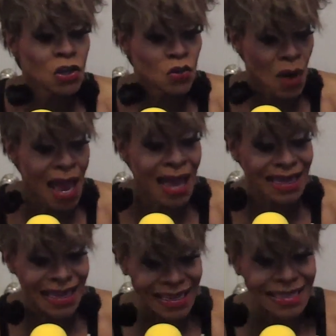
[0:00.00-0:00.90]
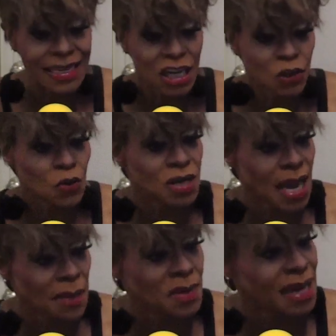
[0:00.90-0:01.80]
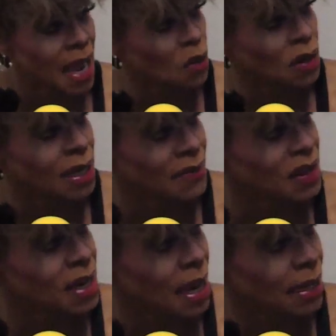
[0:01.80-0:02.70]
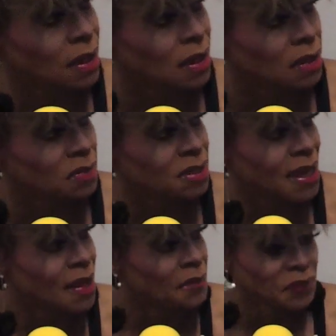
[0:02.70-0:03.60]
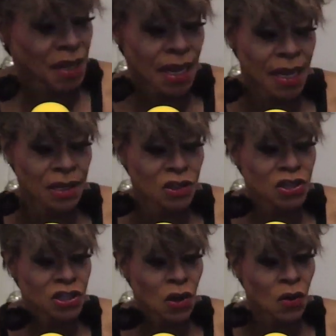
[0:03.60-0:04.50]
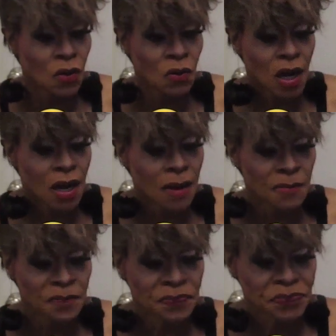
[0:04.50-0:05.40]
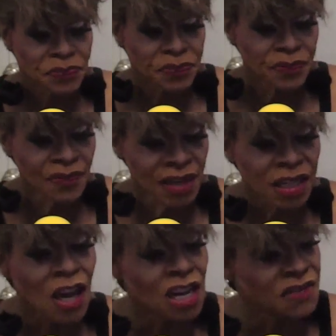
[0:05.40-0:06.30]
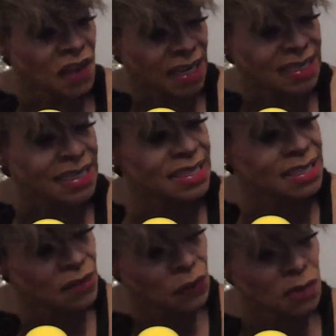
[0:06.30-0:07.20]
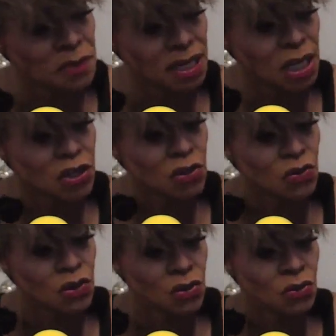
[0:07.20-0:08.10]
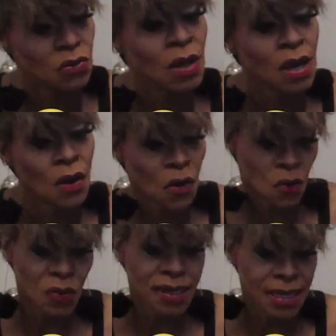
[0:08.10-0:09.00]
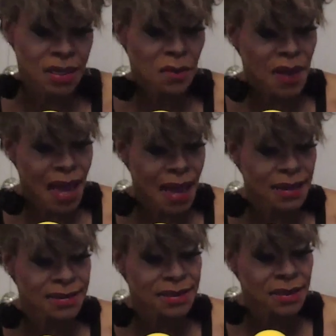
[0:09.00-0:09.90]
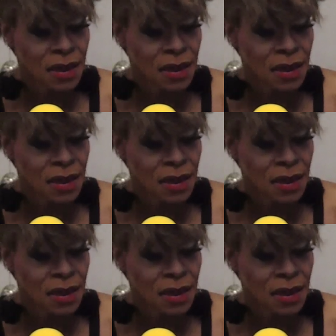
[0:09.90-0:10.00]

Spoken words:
drag is the entertainment out in the nightclubs. Exactly. And so Las Vegas is different, because you do, or we did in the past,